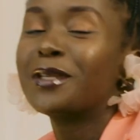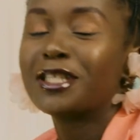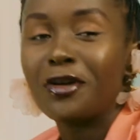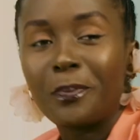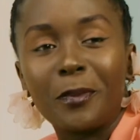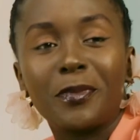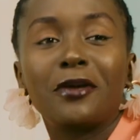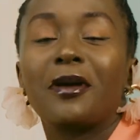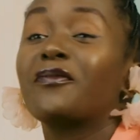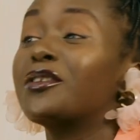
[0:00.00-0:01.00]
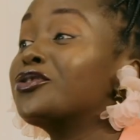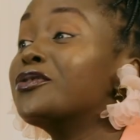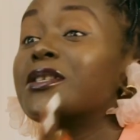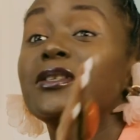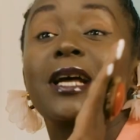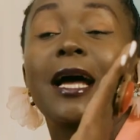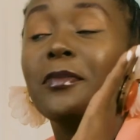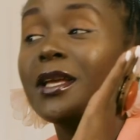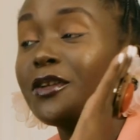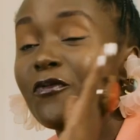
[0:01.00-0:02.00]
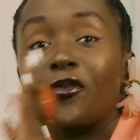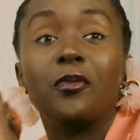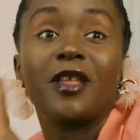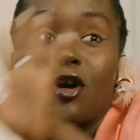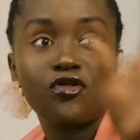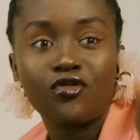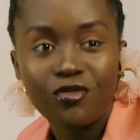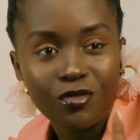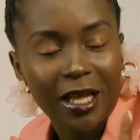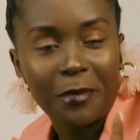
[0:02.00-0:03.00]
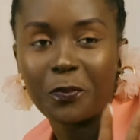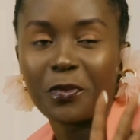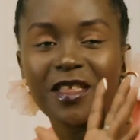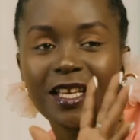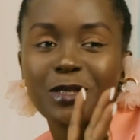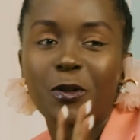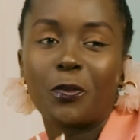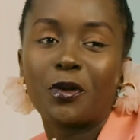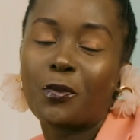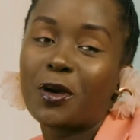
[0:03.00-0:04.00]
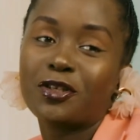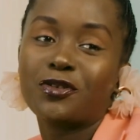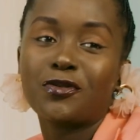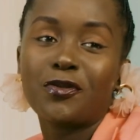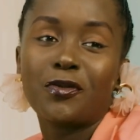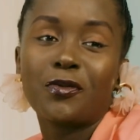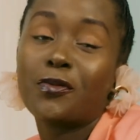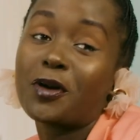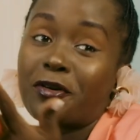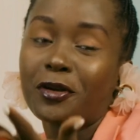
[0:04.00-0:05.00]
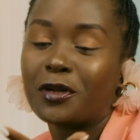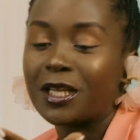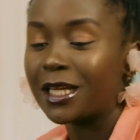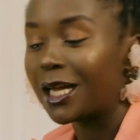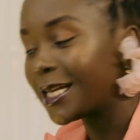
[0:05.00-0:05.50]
From the general public, we have questions coming in from the crew. There are things people want to know who are recording